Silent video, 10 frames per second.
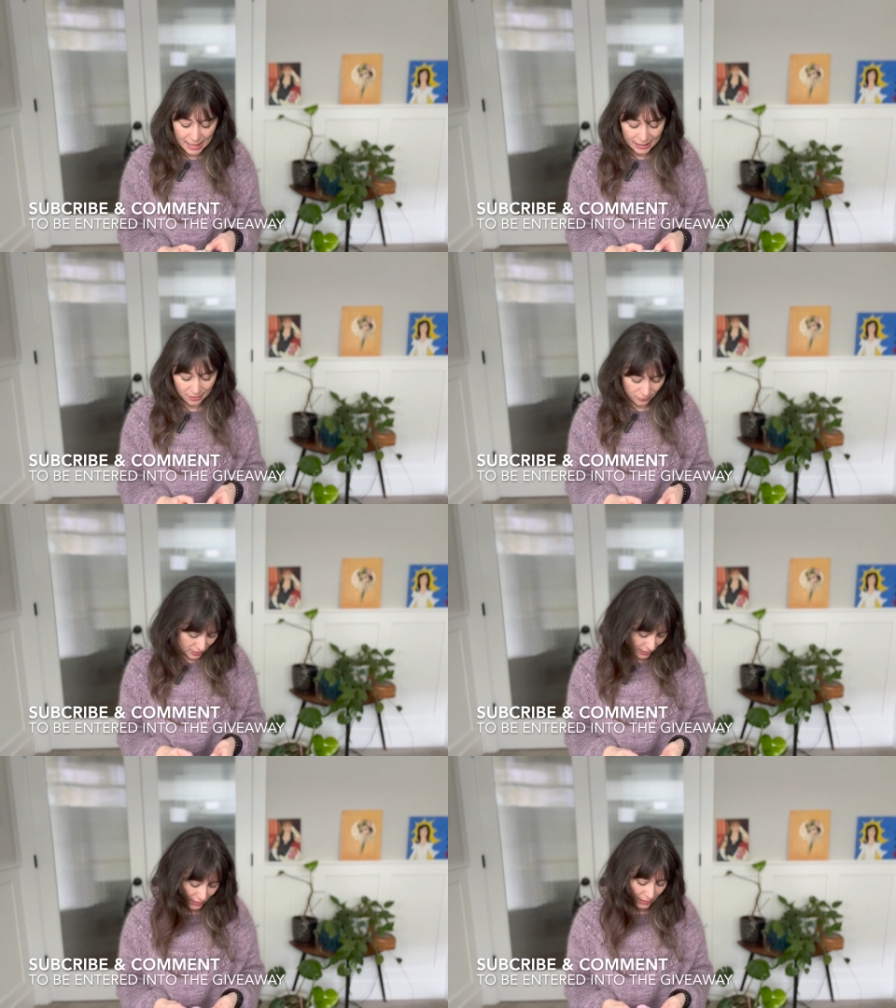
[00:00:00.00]
if
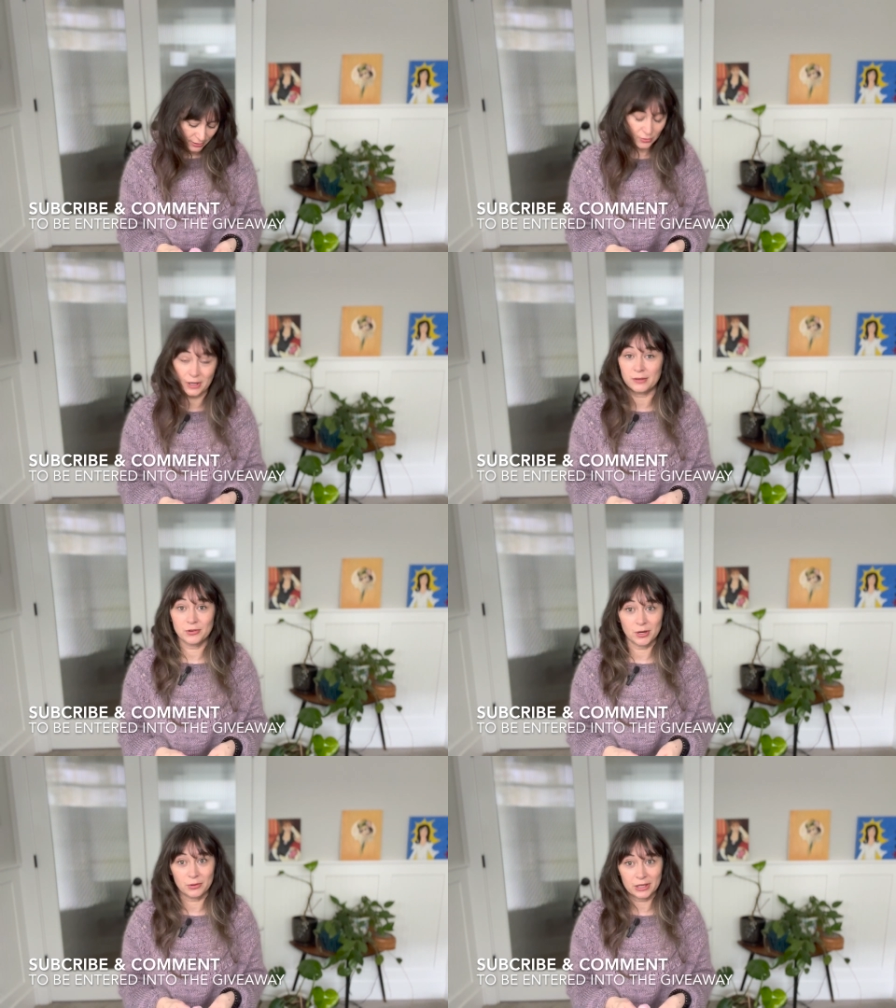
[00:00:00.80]
anything. It's okay if
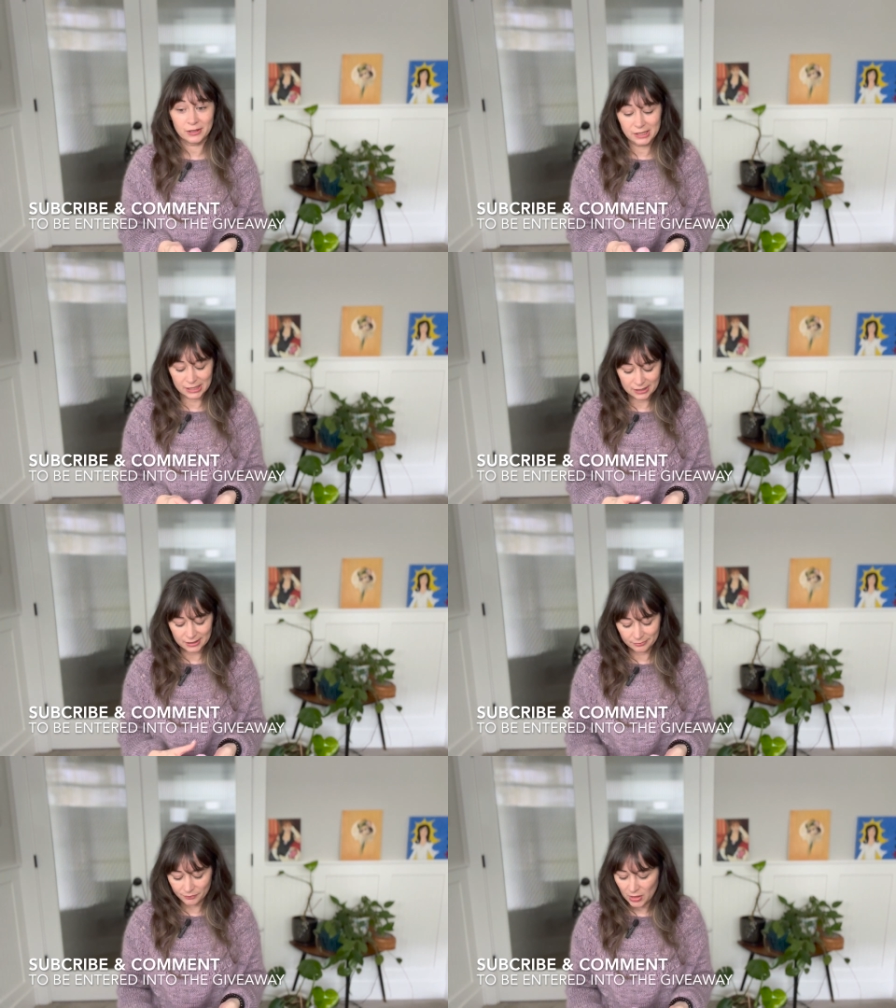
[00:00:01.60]
you're not working on anything.